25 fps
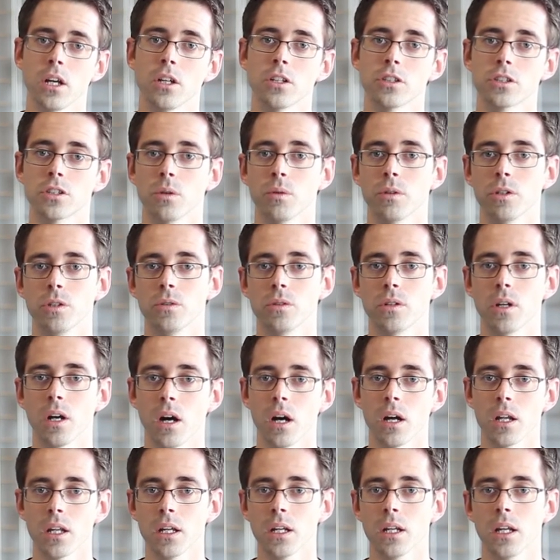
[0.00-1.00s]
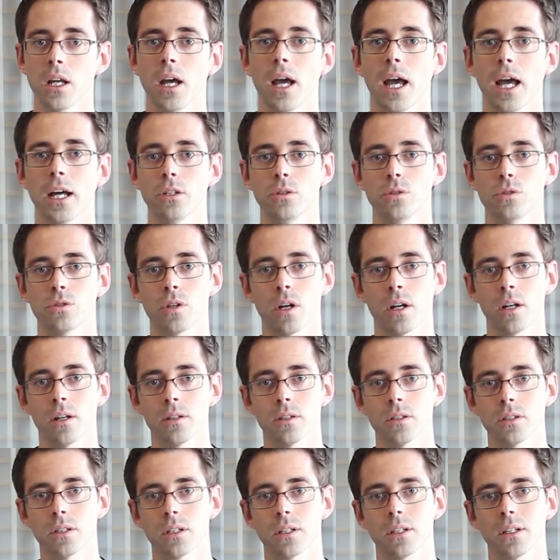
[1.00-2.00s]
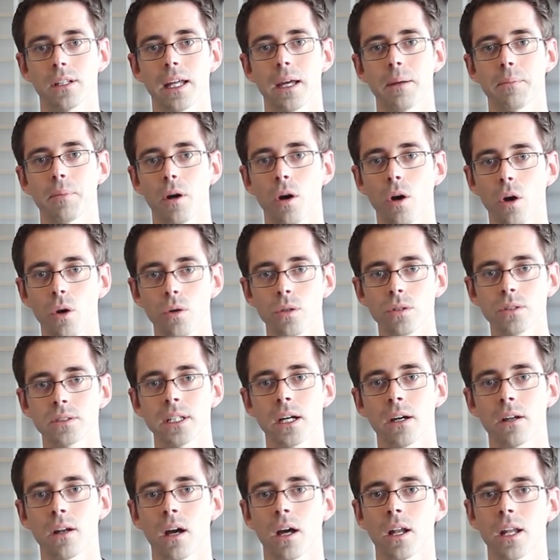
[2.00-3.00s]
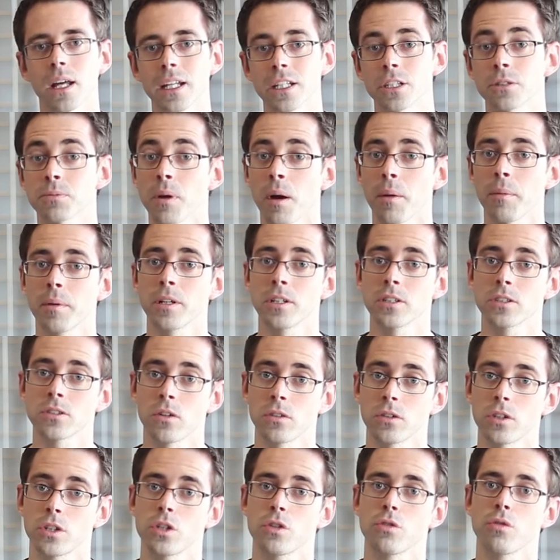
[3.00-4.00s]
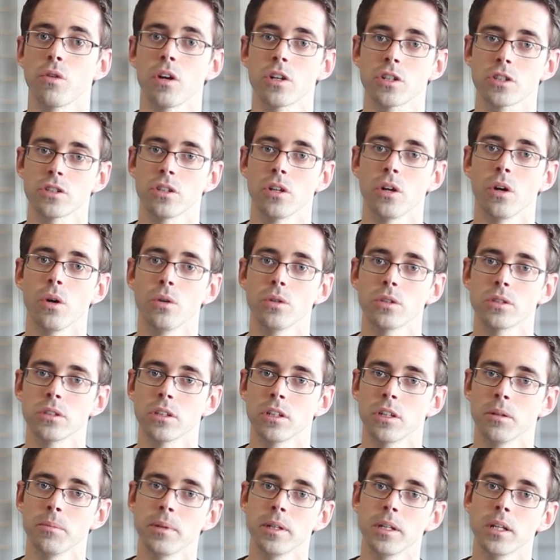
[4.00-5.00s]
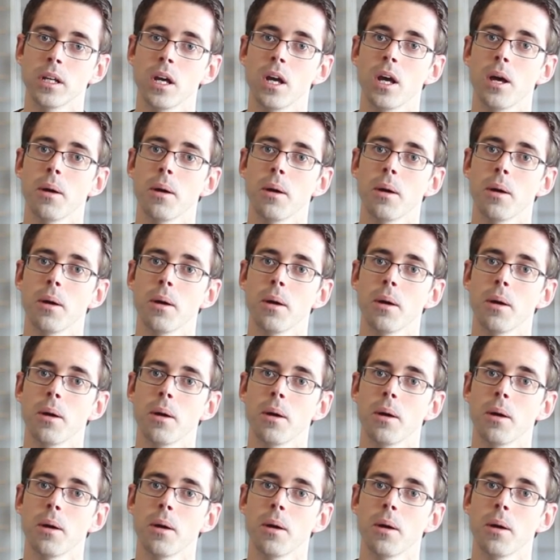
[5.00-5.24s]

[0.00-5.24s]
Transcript: So when you cut it and you try to clamp a hose down on it, it's probably going to start to crush the hose a little bit.